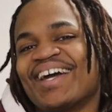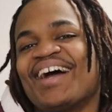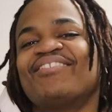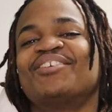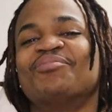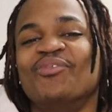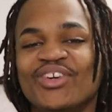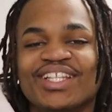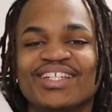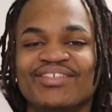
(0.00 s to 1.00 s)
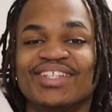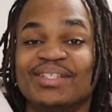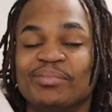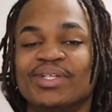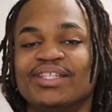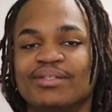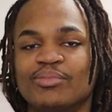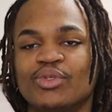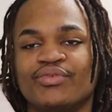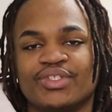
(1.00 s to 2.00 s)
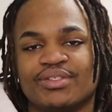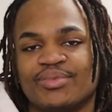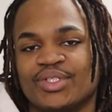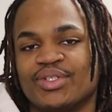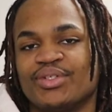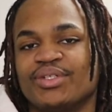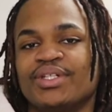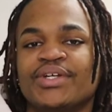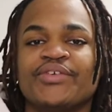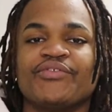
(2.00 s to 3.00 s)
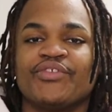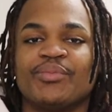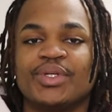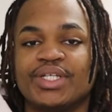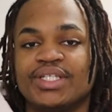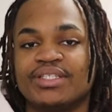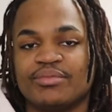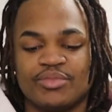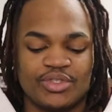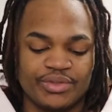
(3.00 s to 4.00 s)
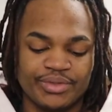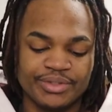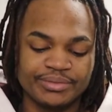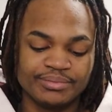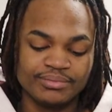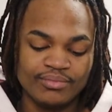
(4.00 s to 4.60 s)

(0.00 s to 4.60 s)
like I have to really really be in the mood for some cereal for me to eat some cereal.